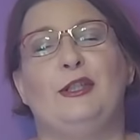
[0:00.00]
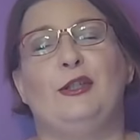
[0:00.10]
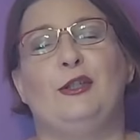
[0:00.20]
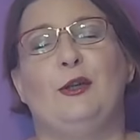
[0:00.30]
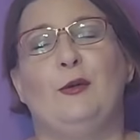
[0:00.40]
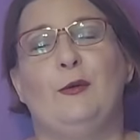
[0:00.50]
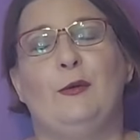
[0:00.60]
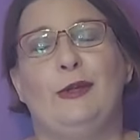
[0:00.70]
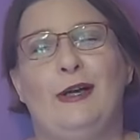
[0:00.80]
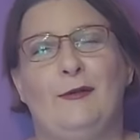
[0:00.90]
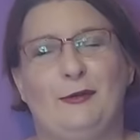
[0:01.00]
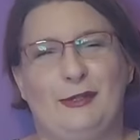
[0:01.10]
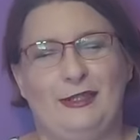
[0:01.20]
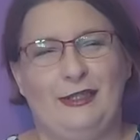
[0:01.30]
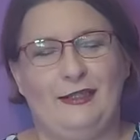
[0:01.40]
So I was
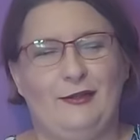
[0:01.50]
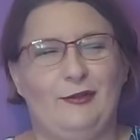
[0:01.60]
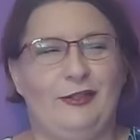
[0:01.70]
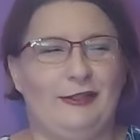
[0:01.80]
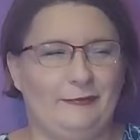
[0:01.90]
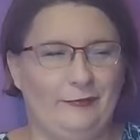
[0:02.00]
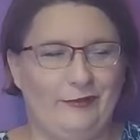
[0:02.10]
like, okay,